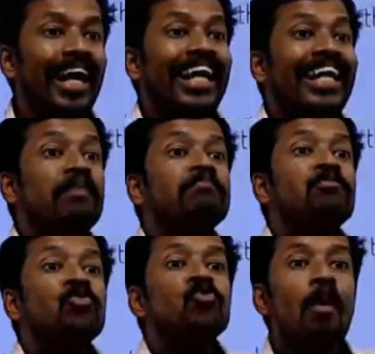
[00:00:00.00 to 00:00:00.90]

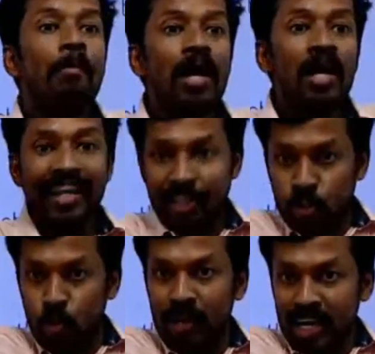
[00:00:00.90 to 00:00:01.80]
immovable. It
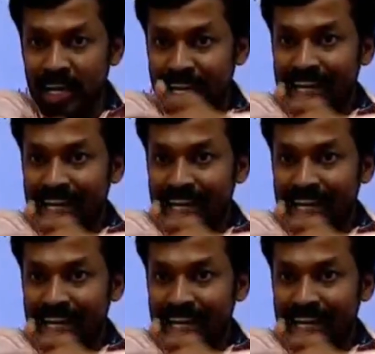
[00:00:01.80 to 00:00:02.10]
should be